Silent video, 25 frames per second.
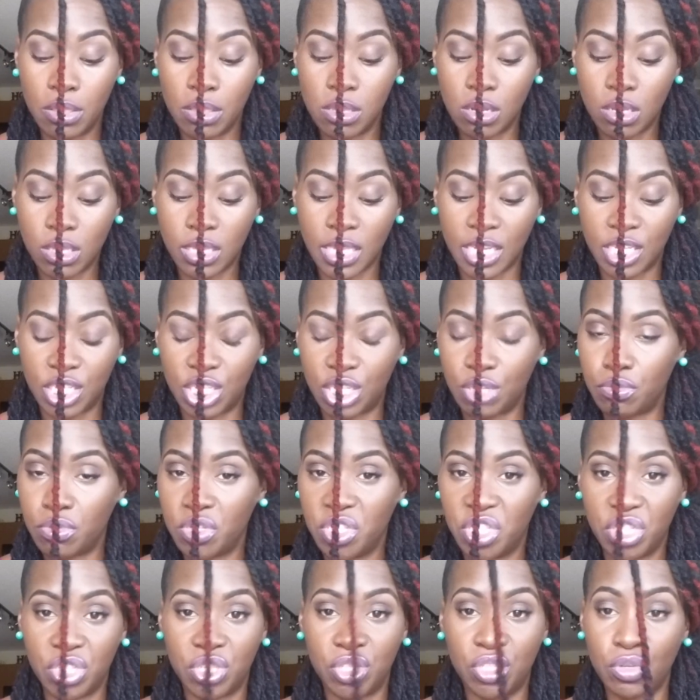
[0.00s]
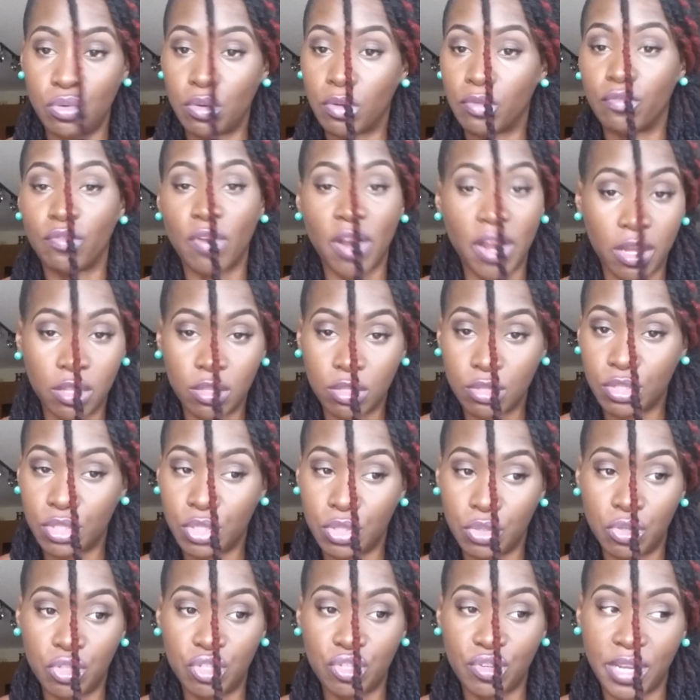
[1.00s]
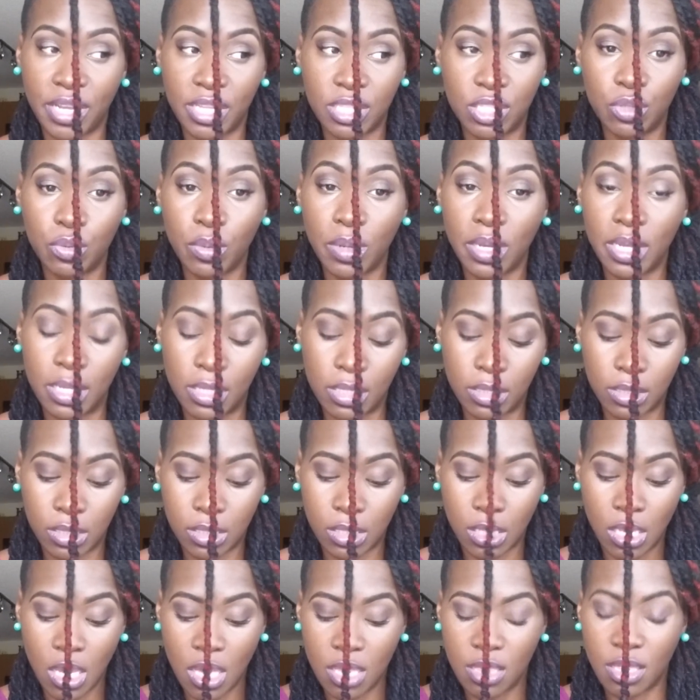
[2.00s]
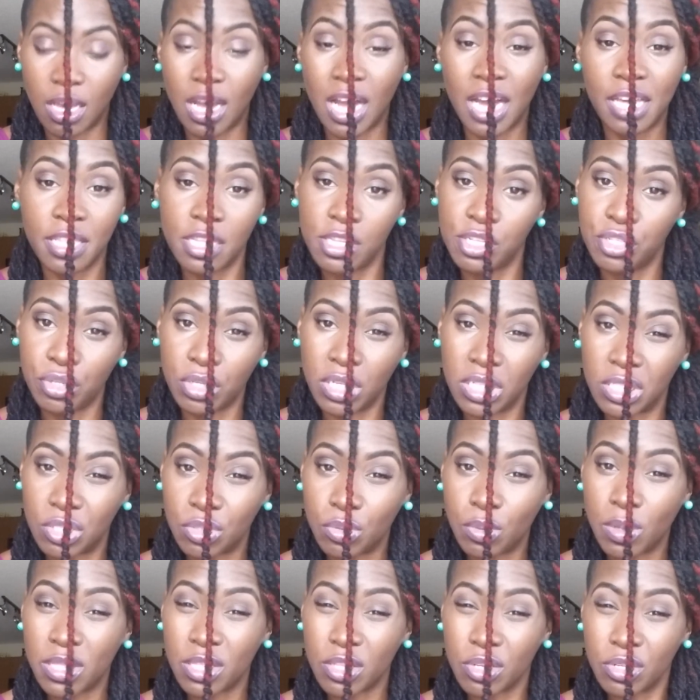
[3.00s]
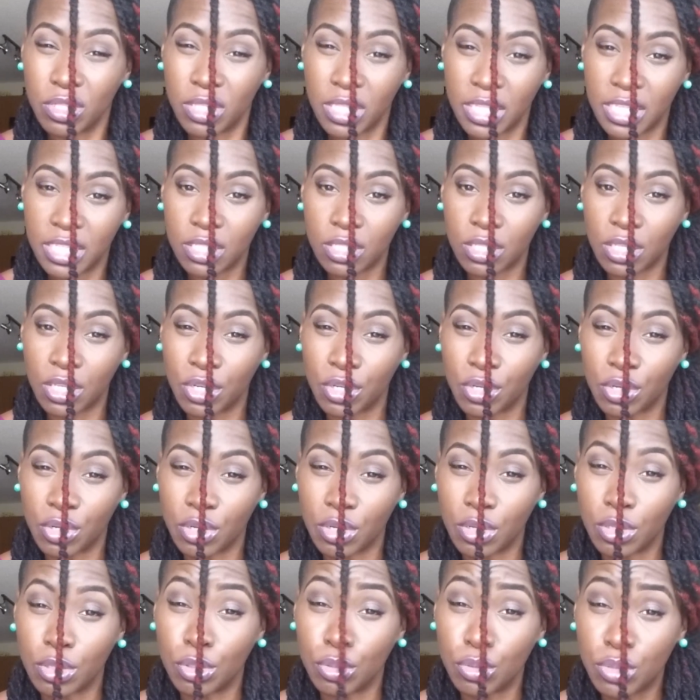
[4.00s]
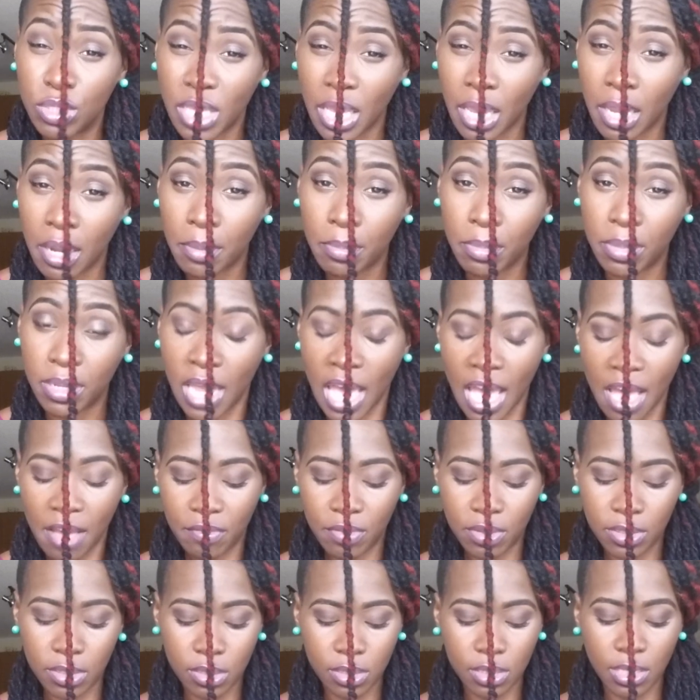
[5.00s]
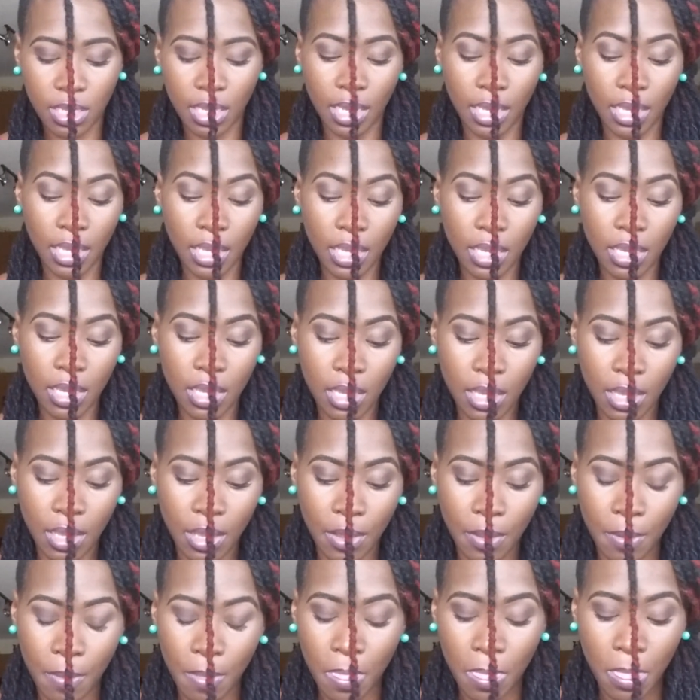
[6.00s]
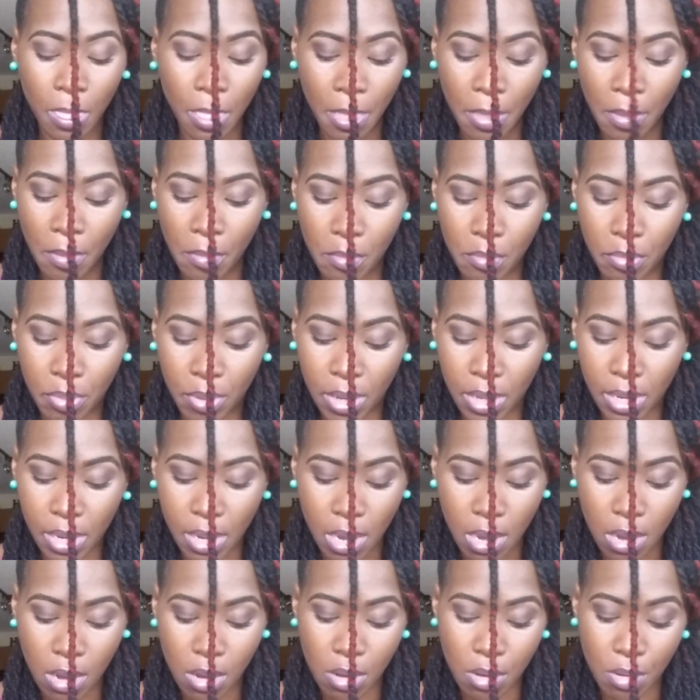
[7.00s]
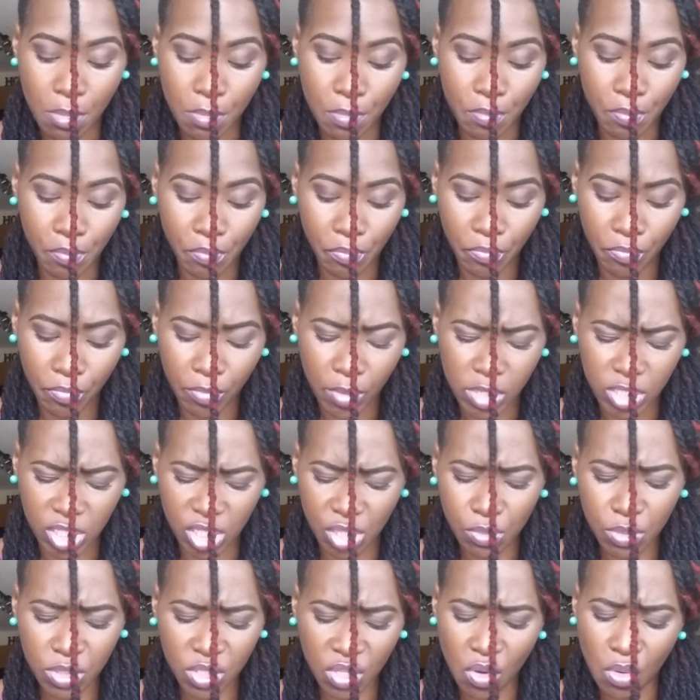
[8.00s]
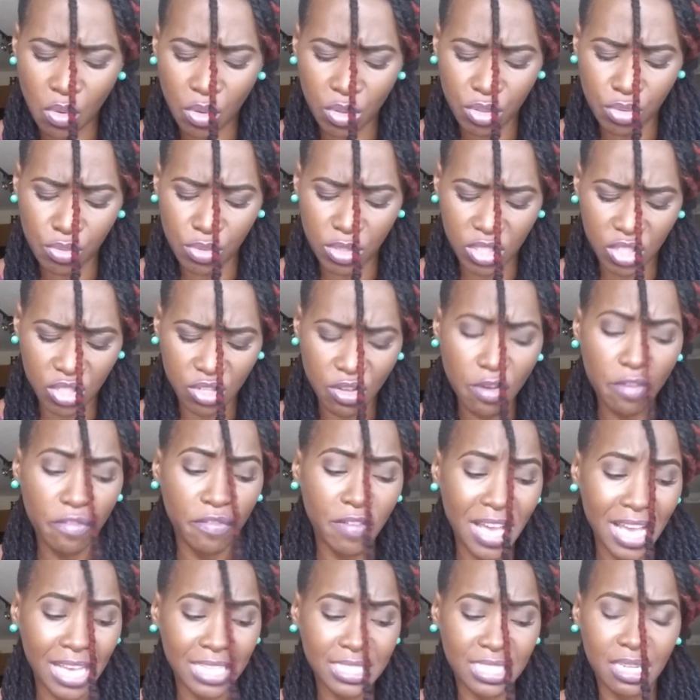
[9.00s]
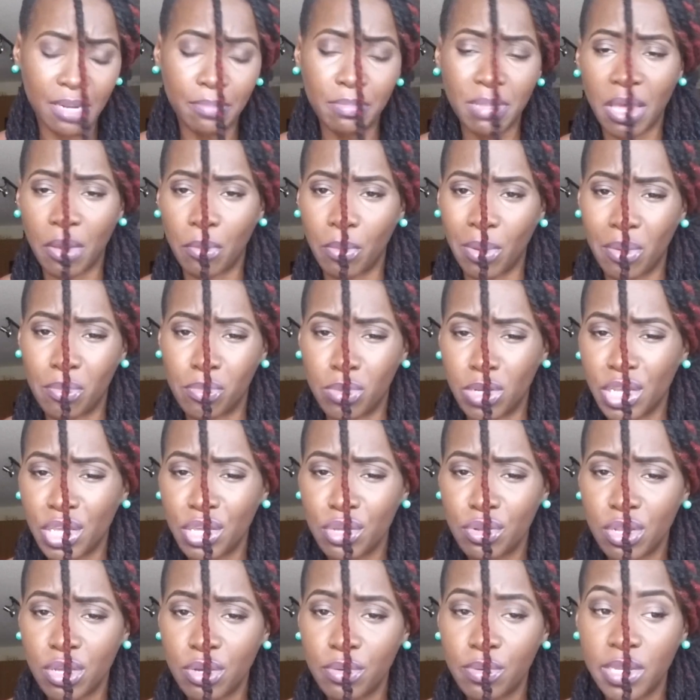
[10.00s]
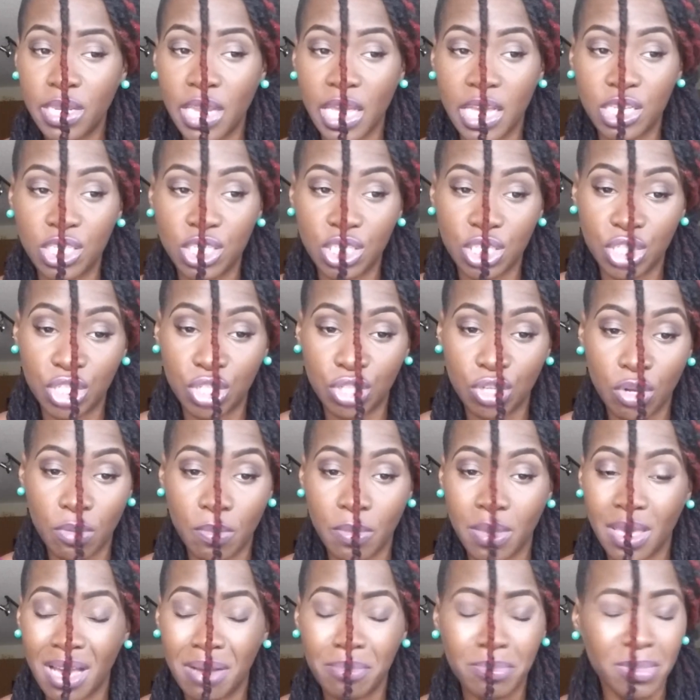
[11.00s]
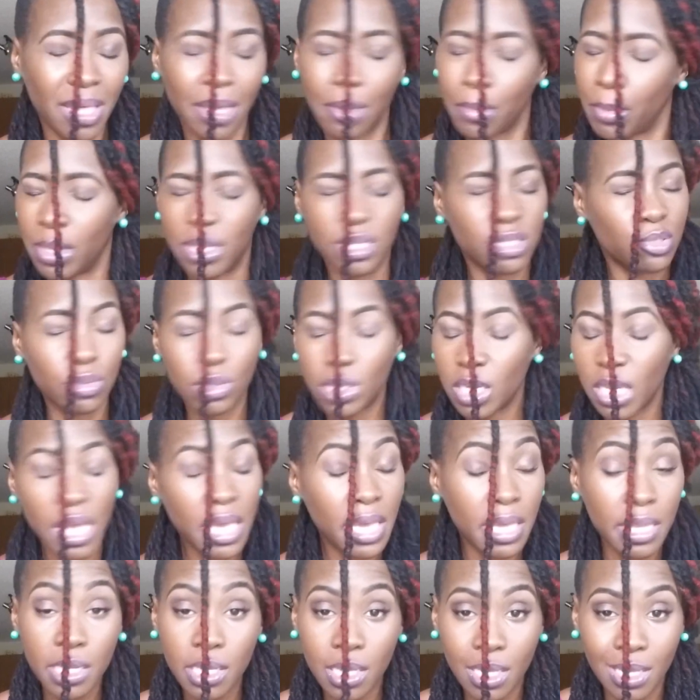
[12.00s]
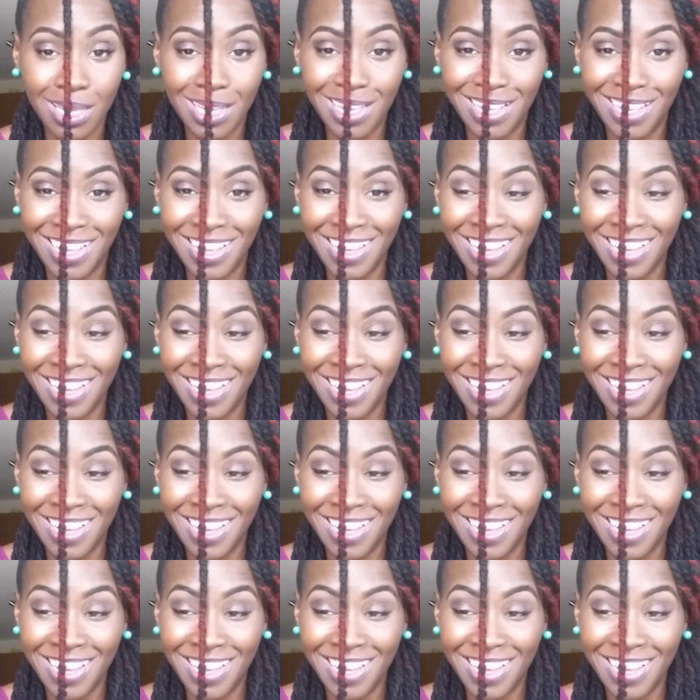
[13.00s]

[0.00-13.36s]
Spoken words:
it looked like she was just doing regular 2-strand twists, the kind that you can do with your loose hair but have it stay. But she was going through it so fast, and I'm like, wait, what are you doing? And she showed me. I'm like, wait, do it again.